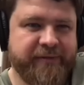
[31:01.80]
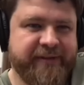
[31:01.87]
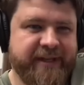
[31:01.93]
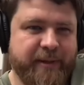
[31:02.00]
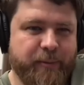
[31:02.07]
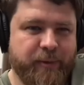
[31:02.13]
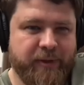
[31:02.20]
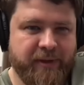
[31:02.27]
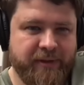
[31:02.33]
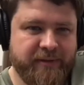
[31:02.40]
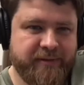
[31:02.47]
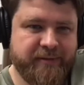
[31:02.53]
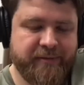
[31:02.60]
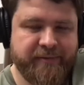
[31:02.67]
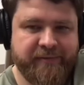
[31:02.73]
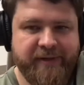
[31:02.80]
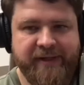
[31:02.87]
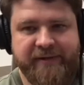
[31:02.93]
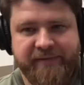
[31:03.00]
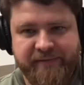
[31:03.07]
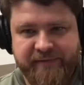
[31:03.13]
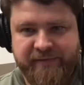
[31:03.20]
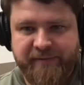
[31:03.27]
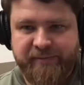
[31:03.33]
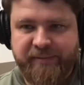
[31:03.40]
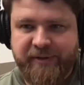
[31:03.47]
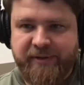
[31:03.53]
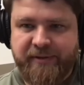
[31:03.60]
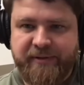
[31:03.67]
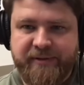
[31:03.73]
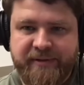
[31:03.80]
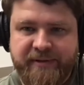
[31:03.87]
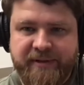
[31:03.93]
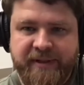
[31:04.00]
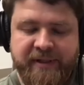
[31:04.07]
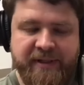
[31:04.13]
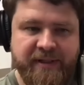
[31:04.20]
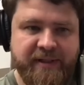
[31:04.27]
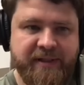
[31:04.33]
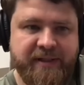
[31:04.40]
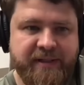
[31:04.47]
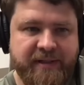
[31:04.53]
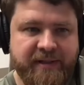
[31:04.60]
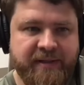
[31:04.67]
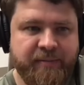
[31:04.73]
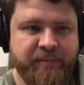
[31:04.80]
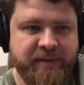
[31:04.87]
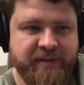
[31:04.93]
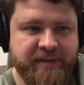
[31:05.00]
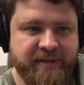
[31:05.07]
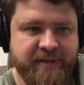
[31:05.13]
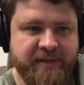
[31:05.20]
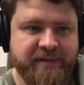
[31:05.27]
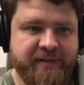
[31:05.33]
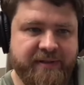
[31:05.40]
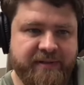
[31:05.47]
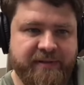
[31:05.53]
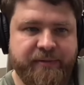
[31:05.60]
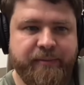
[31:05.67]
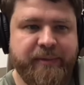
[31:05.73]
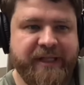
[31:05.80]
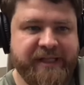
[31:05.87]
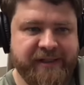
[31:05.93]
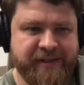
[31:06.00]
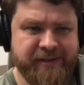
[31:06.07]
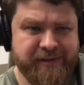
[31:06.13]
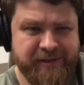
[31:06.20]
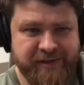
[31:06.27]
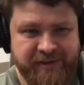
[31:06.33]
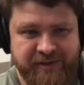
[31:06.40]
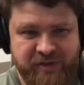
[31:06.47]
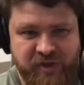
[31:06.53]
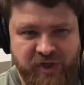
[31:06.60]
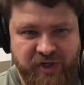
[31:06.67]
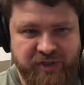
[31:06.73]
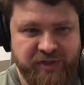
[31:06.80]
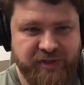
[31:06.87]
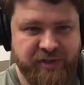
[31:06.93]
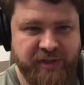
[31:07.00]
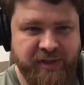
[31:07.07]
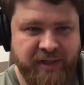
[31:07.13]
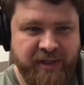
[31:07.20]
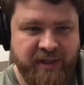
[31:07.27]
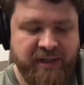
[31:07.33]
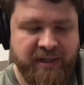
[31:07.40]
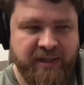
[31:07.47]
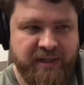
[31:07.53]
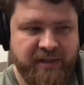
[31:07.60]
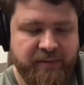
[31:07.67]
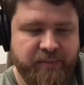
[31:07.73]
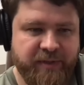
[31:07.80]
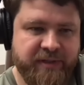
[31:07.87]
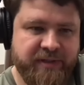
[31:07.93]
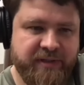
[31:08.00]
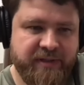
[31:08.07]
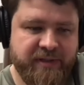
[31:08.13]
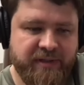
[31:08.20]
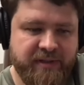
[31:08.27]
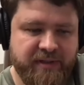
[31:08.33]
all of them will survive because the business has dramatically changed. But